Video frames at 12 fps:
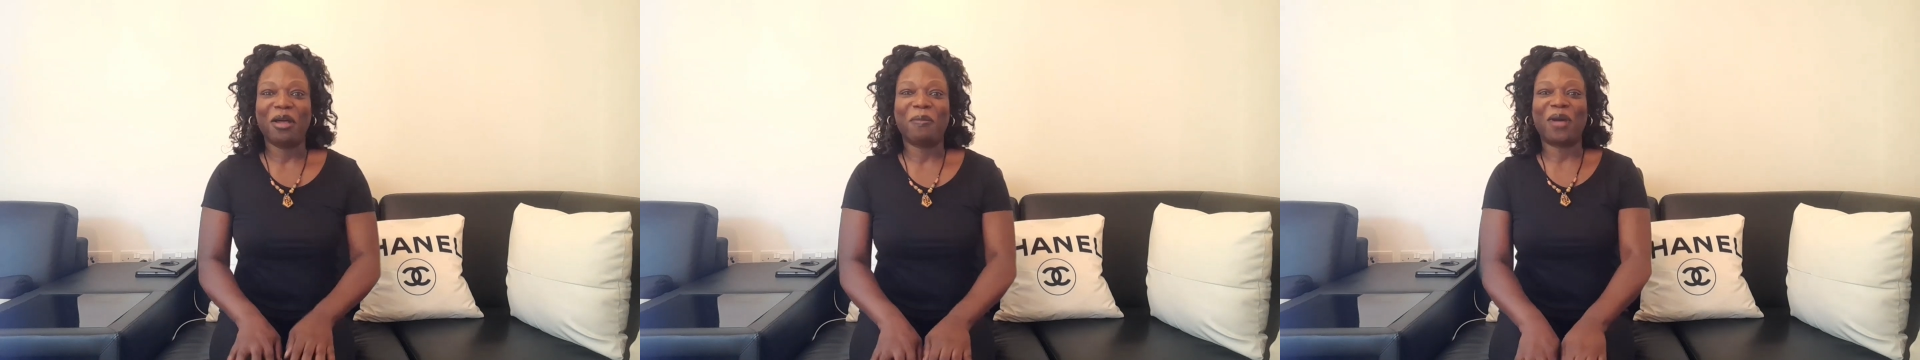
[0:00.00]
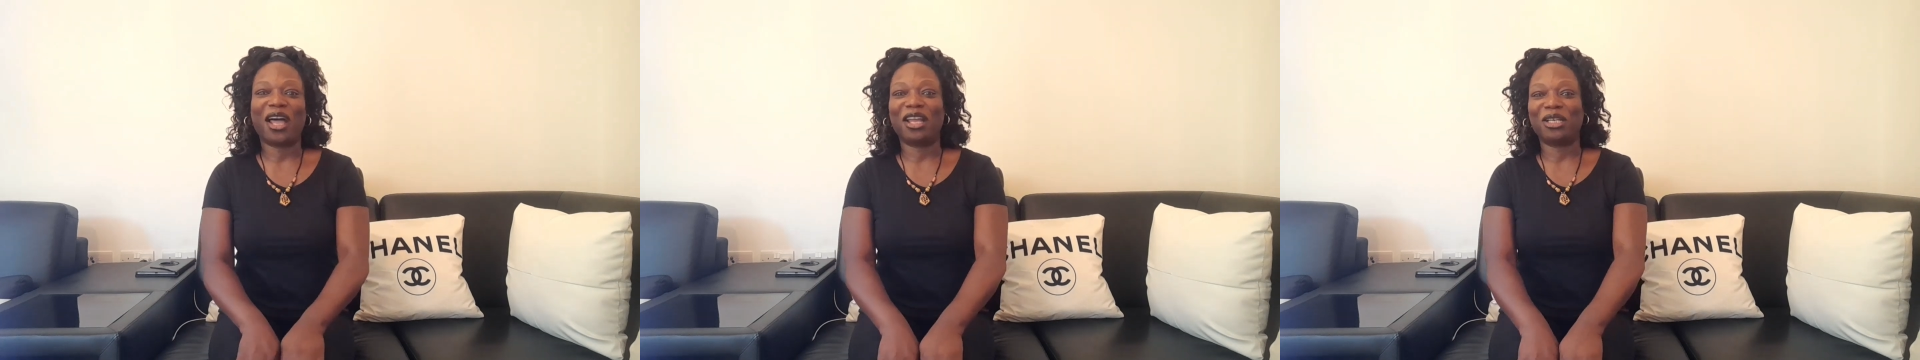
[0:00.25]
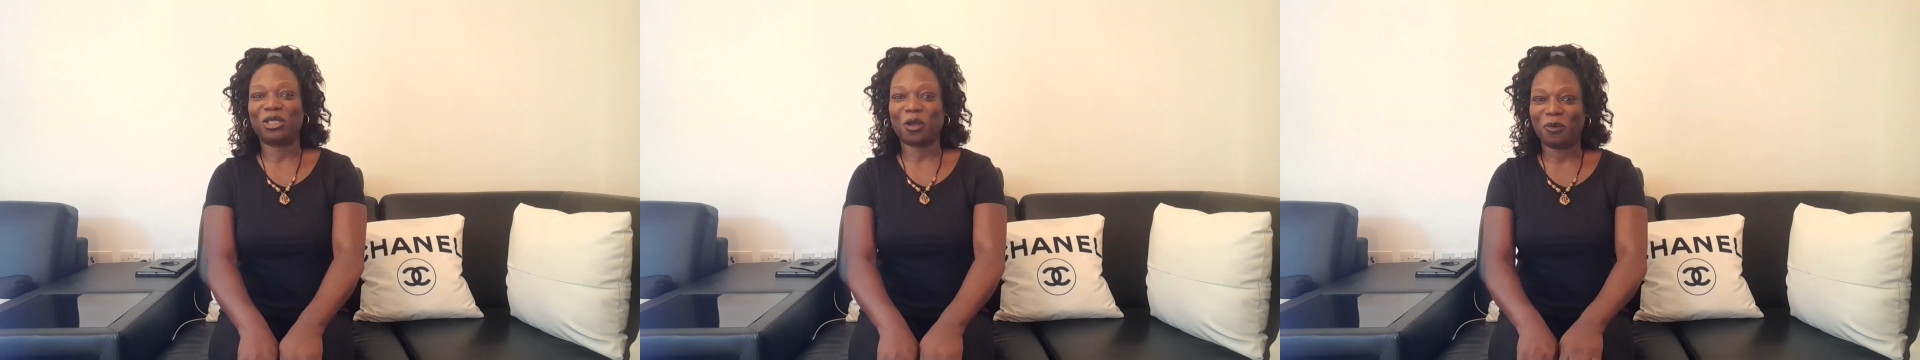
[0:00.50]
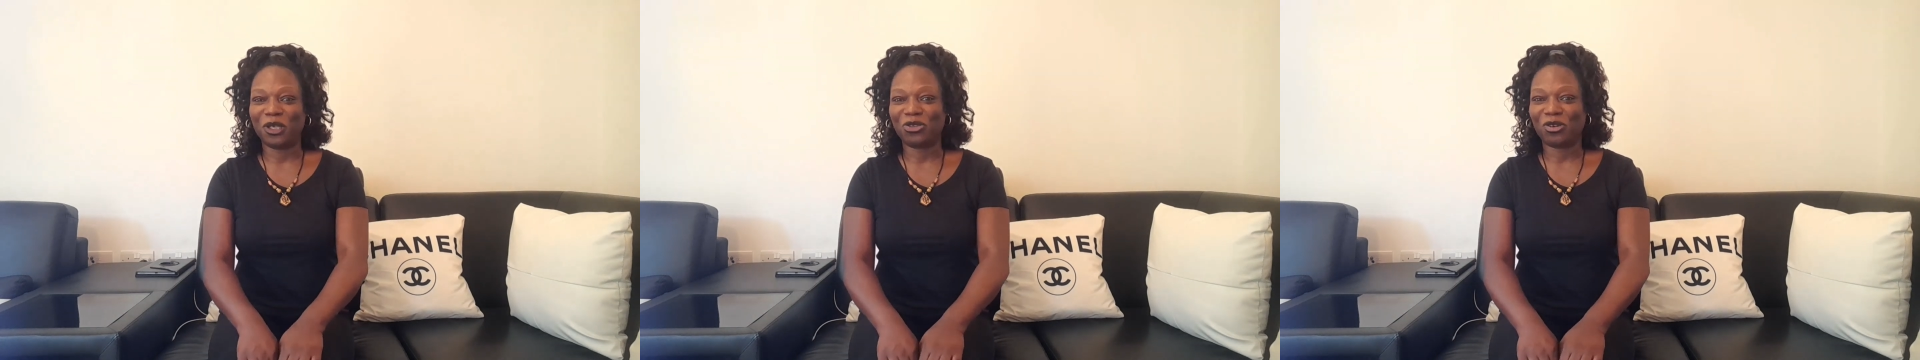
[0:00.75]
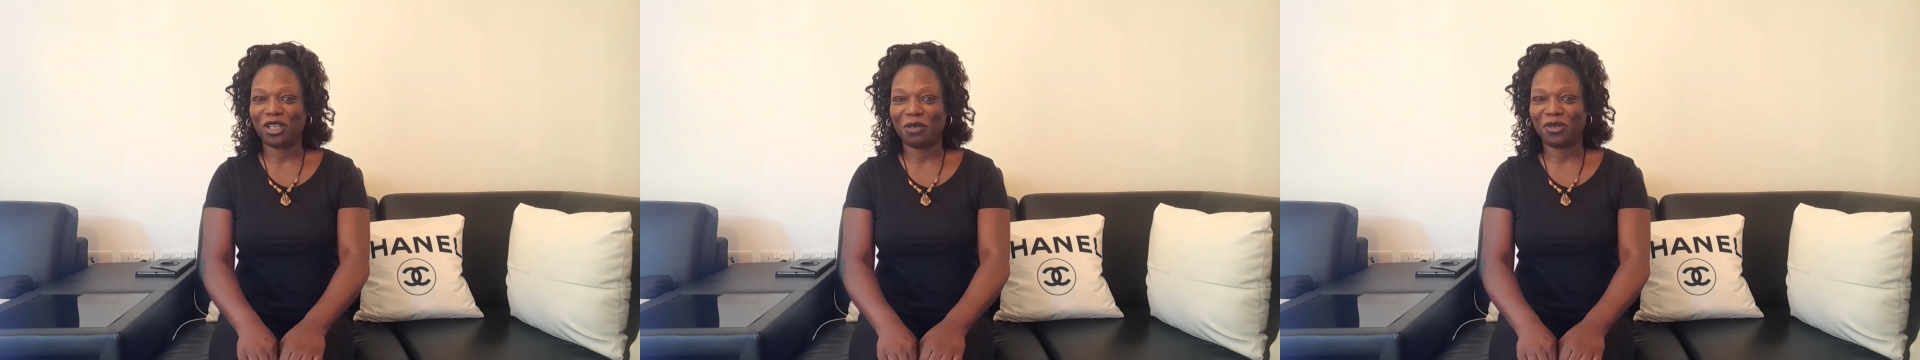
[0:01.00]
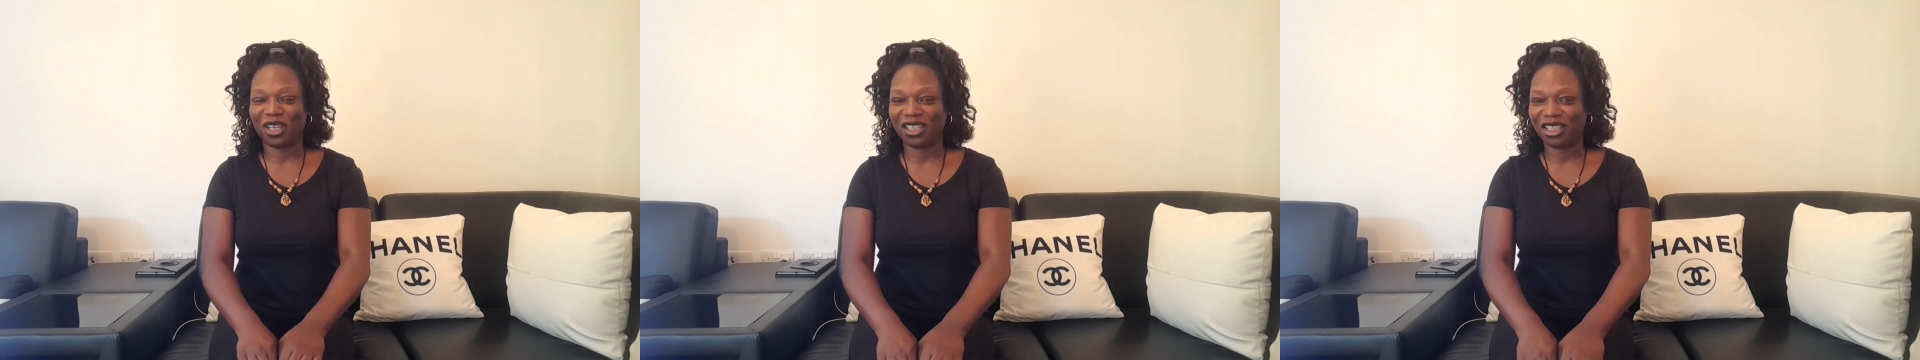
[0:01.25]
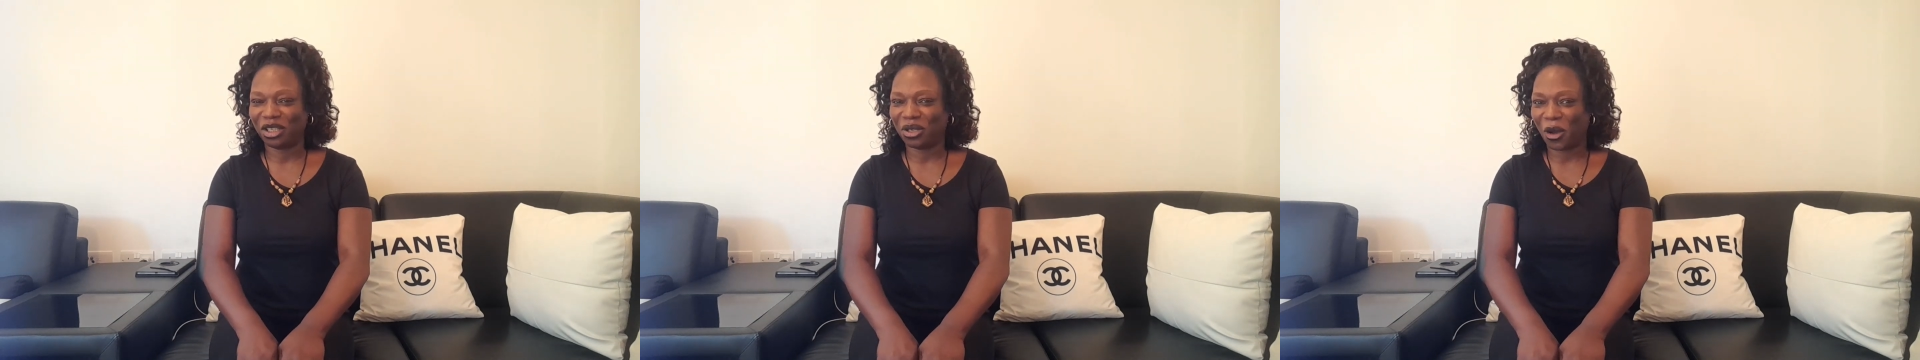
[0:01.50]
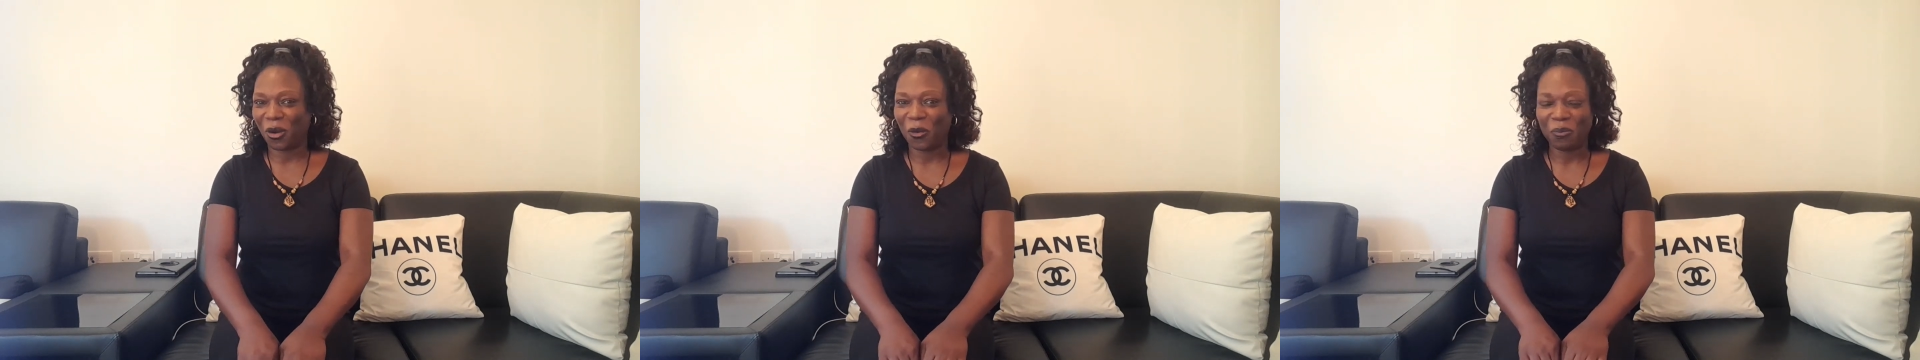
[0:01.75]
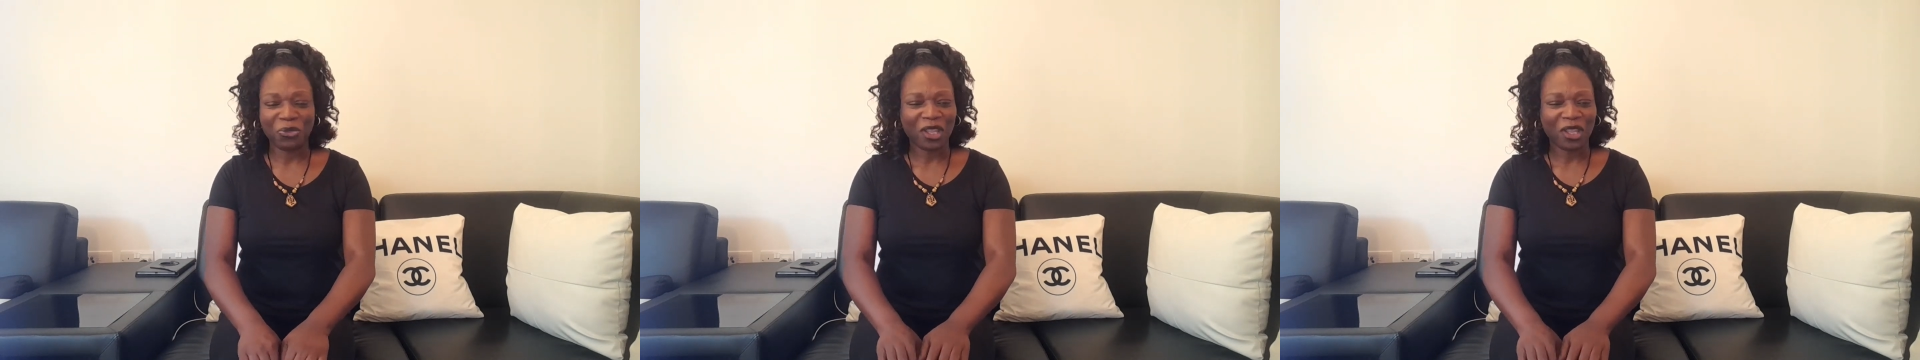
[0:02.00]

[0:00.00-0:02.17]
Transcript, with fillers: my shopping trolley because you know,